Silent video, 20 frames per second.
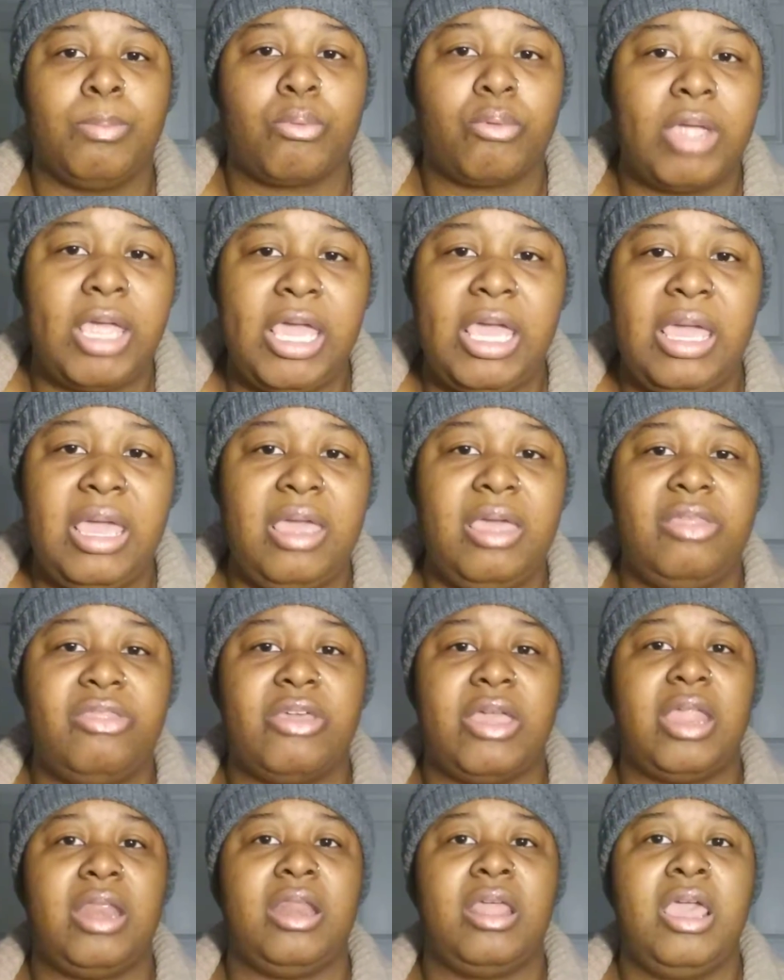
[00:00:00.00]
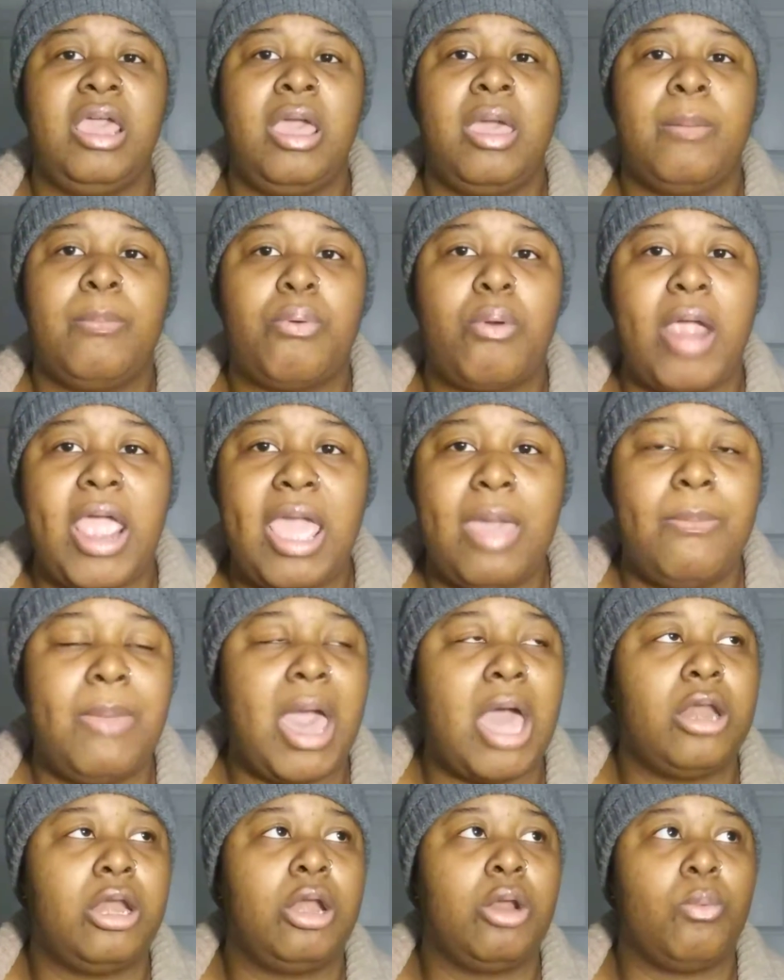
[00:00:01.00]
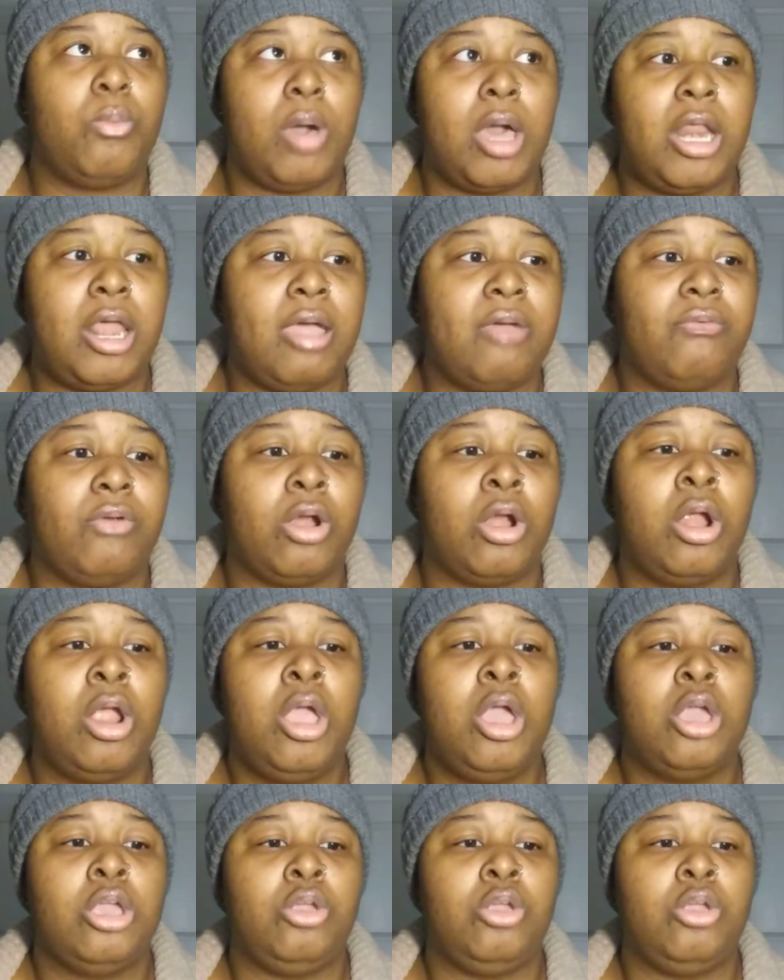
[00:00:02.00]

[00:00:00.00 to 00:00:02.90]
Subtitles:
breathe and pray about it or whatever.